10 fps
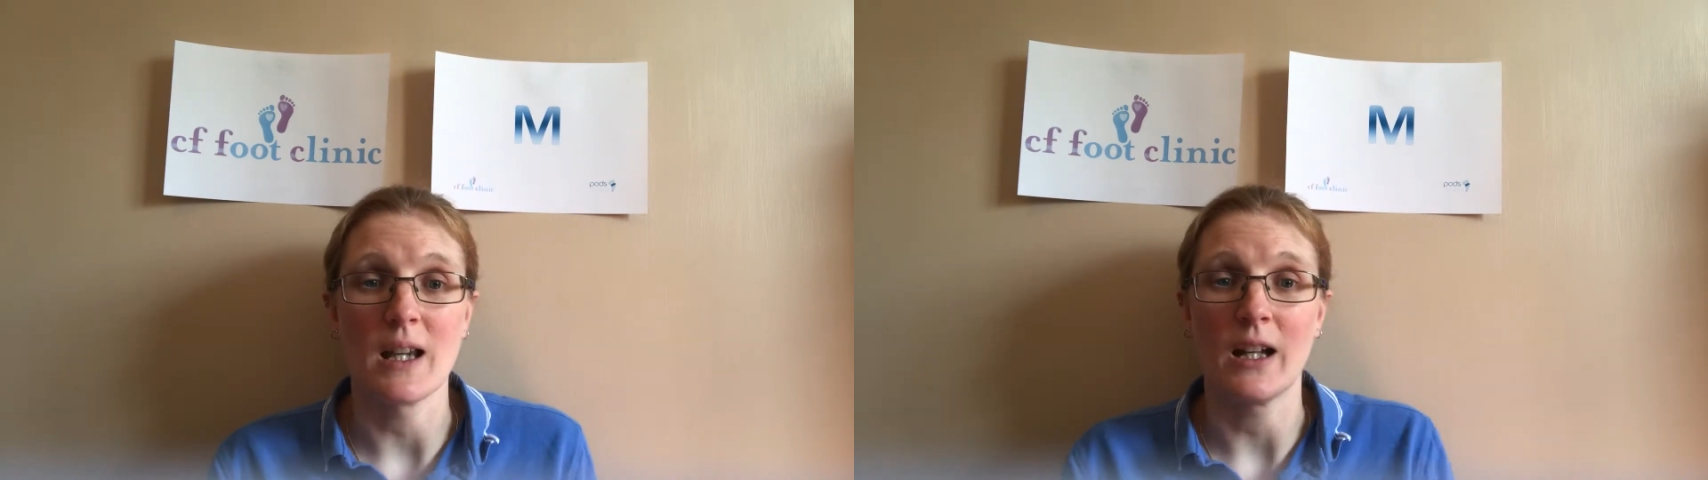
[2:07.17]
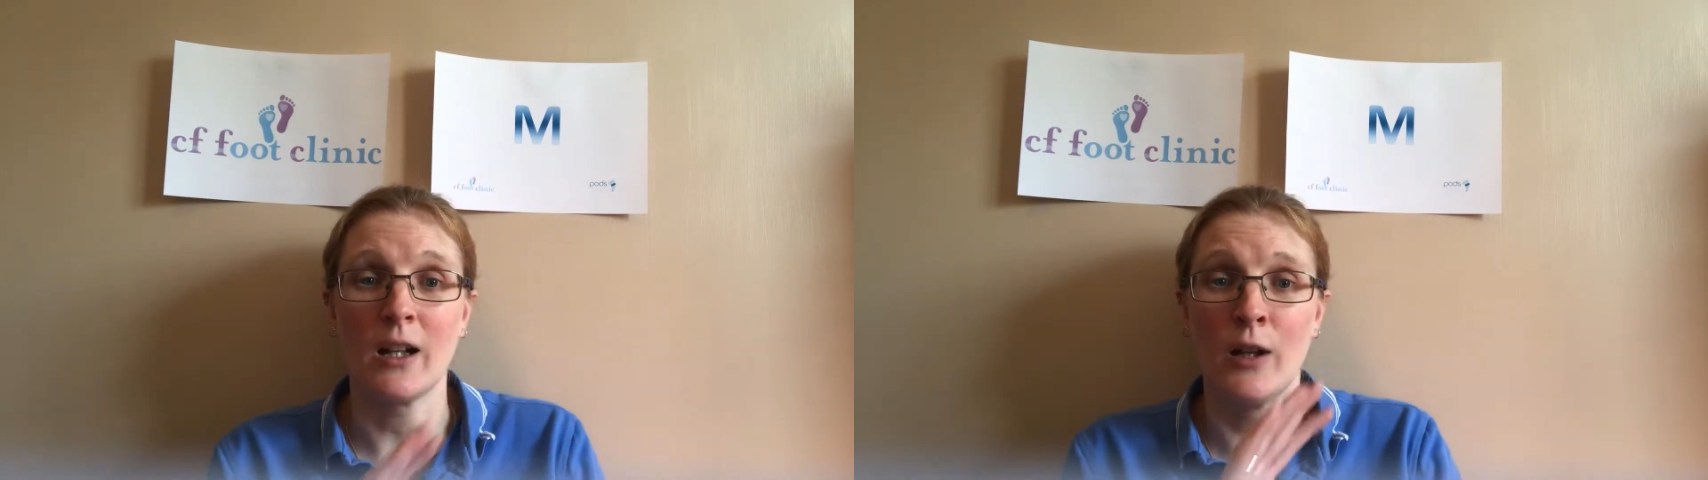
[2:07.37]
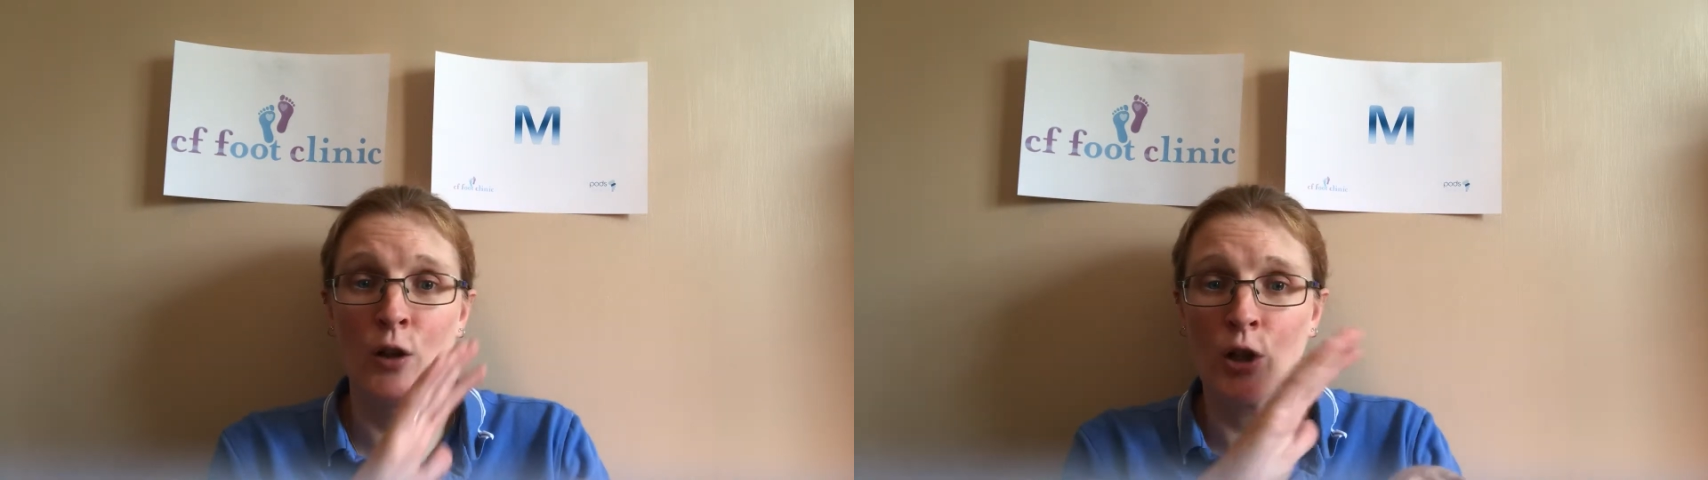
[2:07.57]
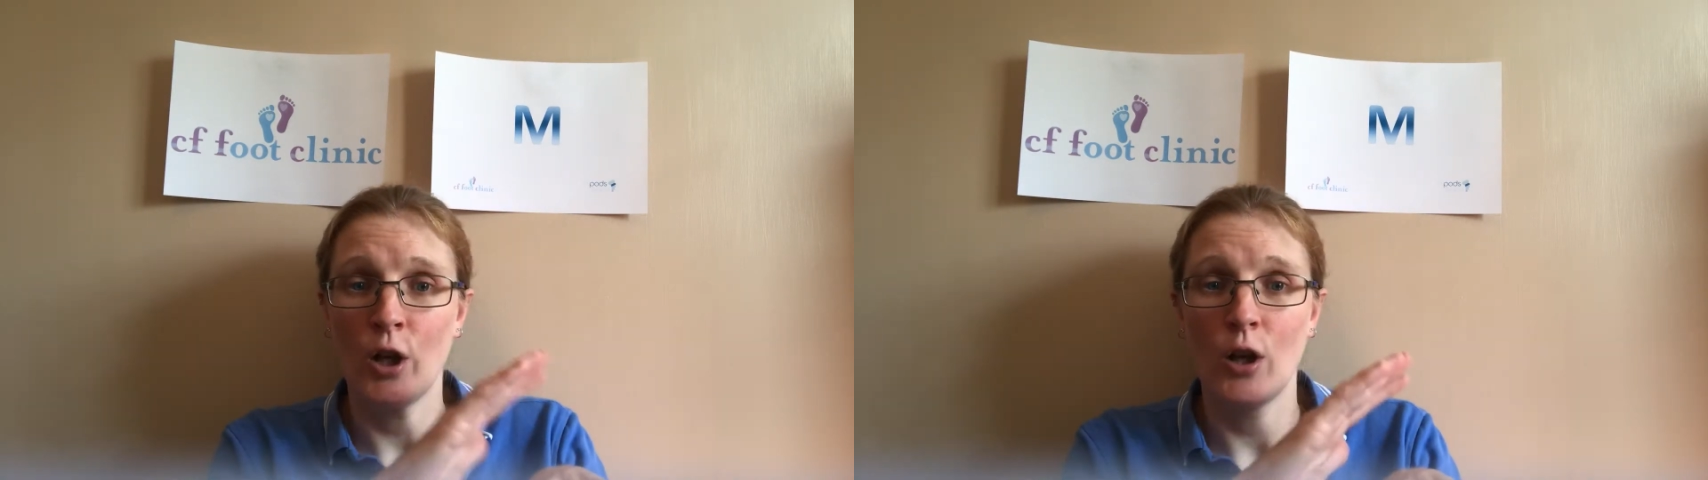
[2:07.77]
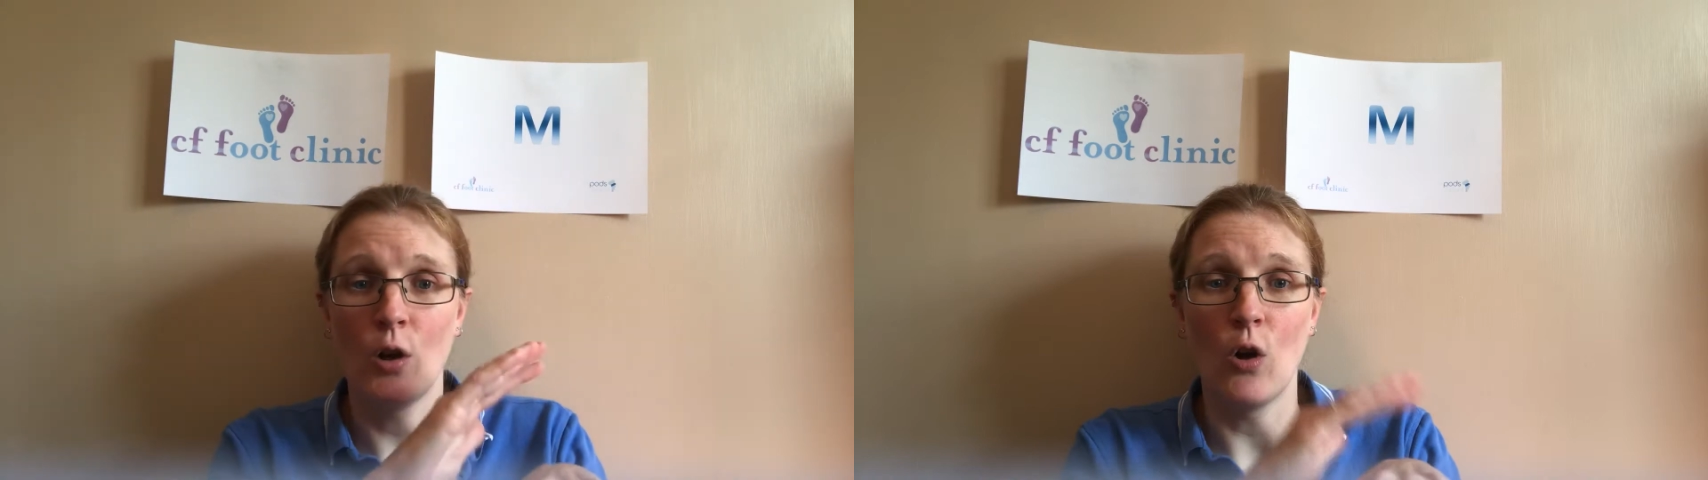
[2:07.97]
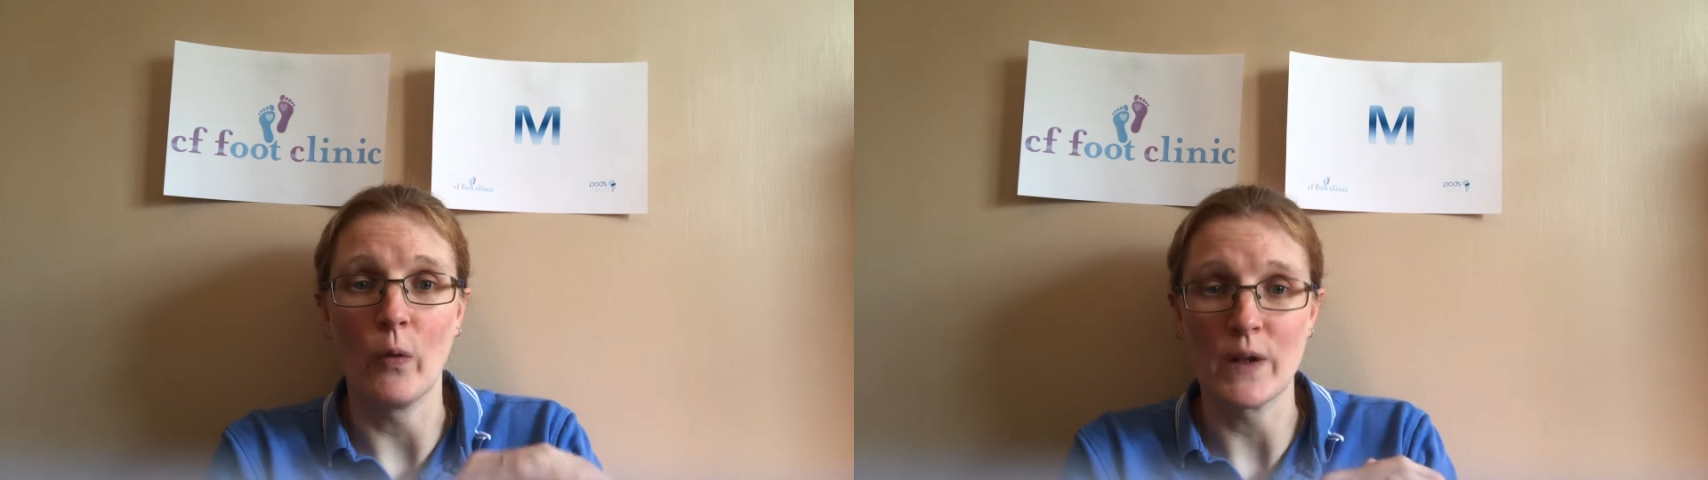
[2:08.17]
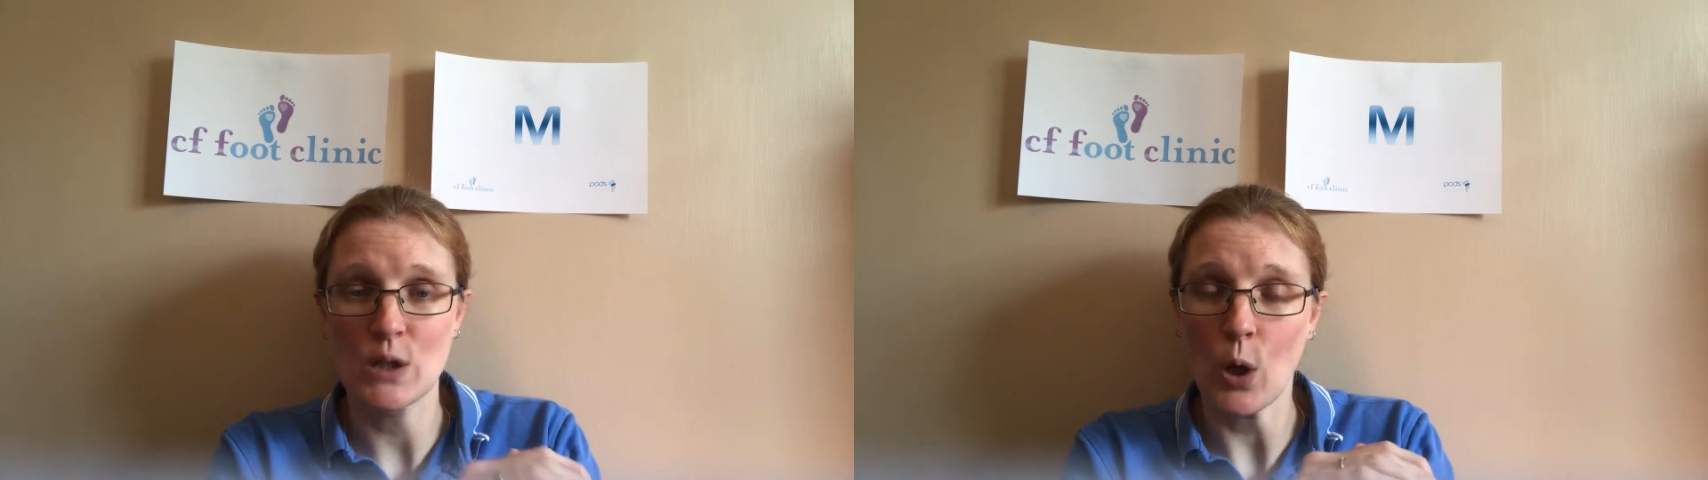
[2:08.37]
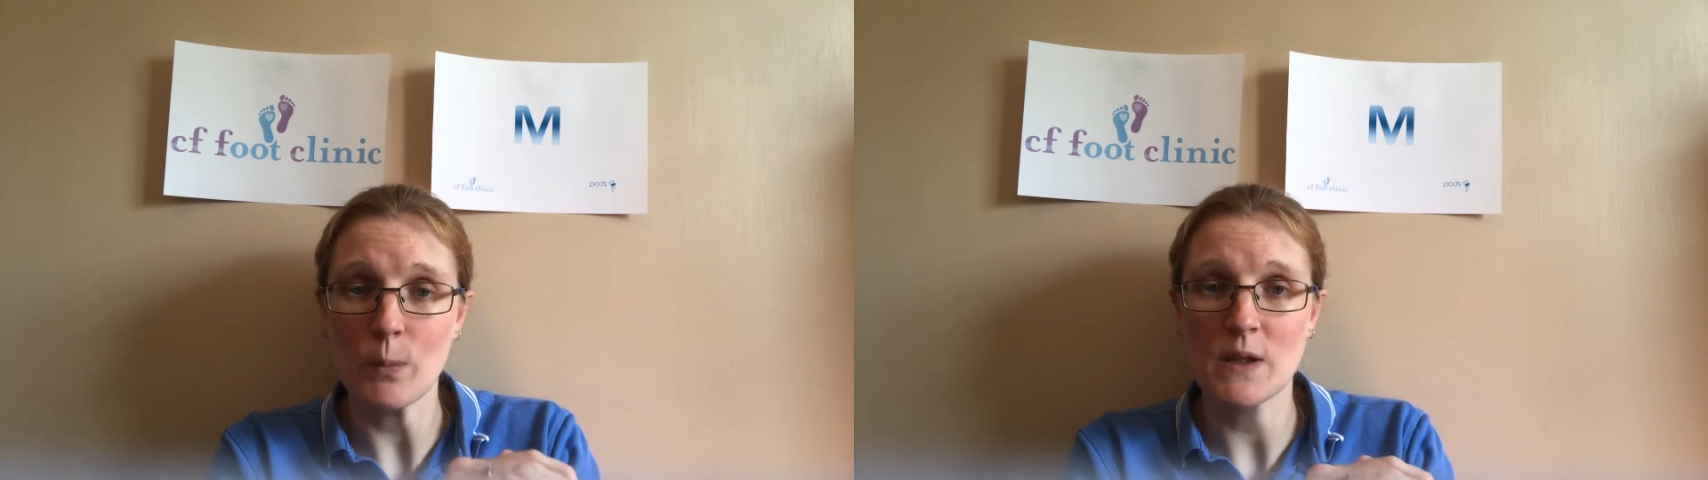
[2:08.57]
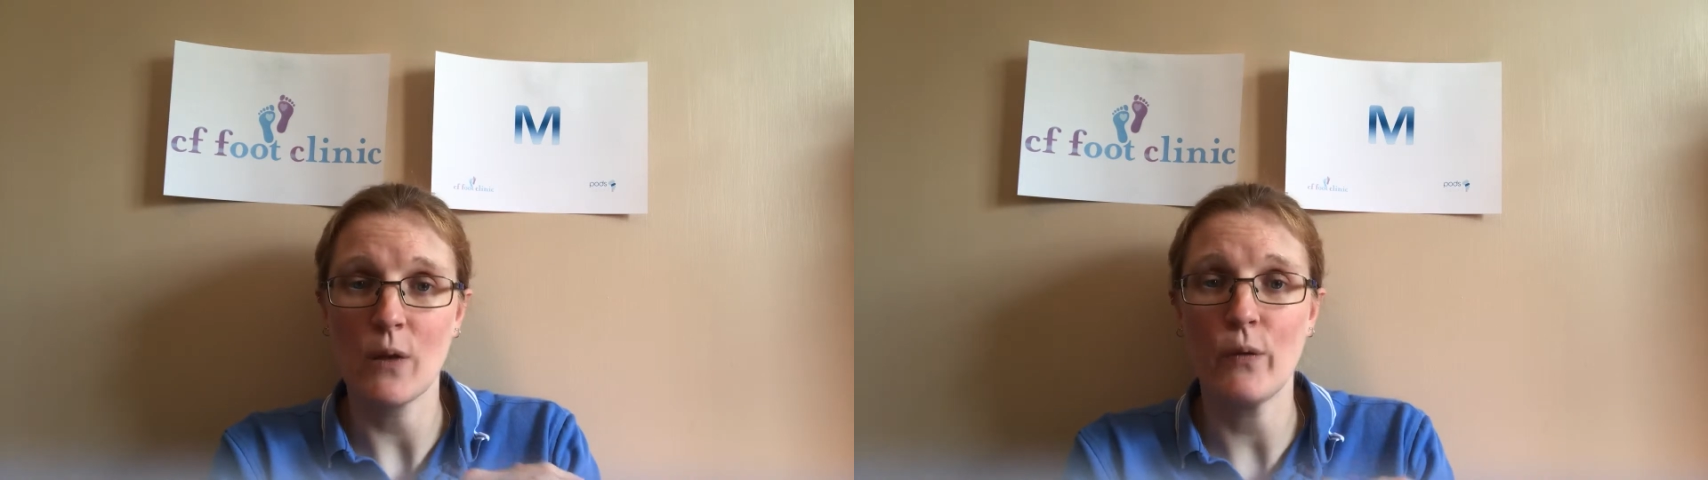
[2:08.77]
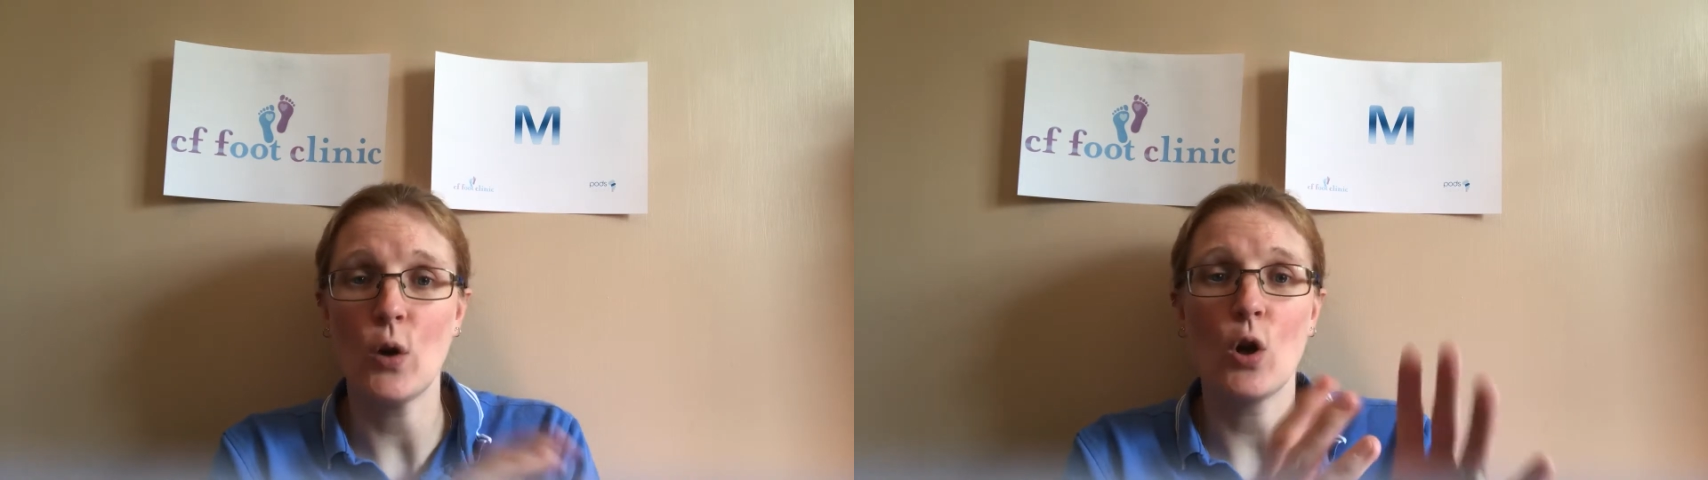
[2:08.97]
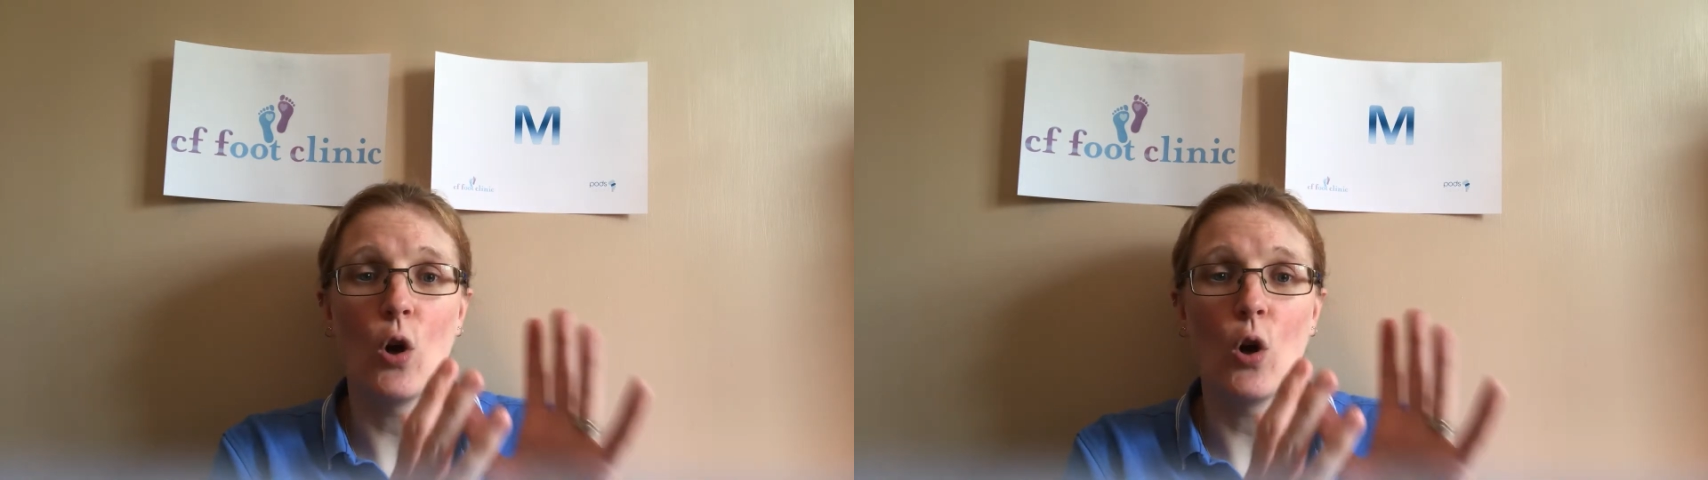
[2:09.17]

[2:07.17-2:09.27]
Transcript: They can occur on the tops of the foot,